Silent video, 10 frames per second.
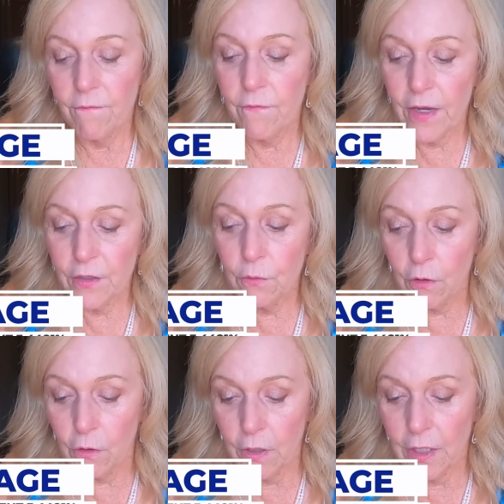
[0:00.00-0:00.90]

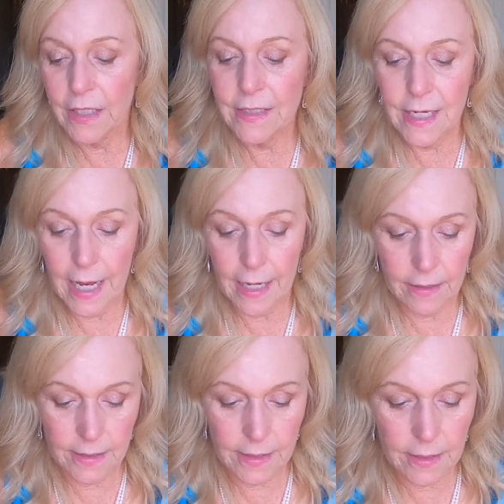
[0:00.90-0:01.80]
federal
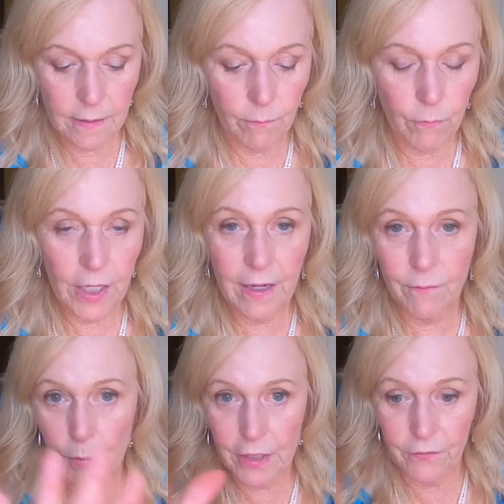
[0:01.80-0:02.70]
tax, and
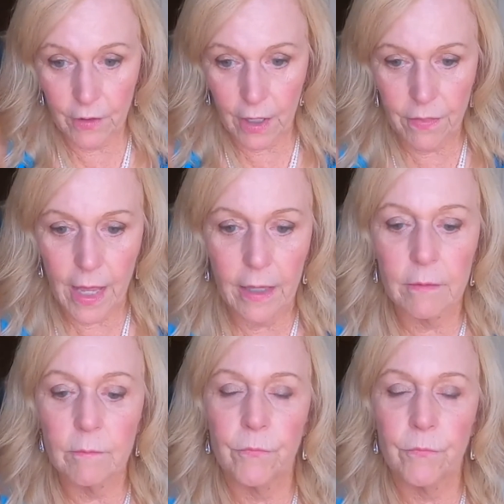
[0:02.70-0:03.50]
everybody's got that.